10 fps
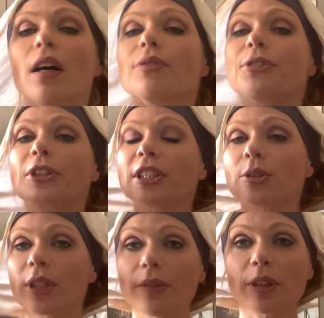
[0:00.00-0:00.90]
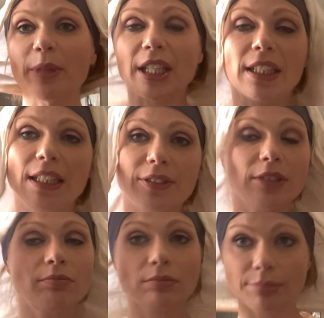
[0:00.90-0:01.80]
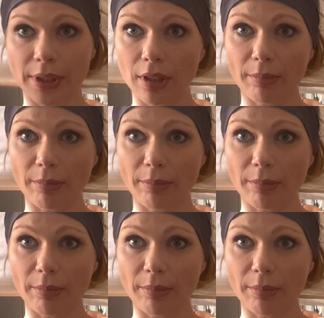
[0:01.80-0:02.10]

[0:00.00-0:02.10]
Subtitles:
For this one, I'm going to make it even. Put it on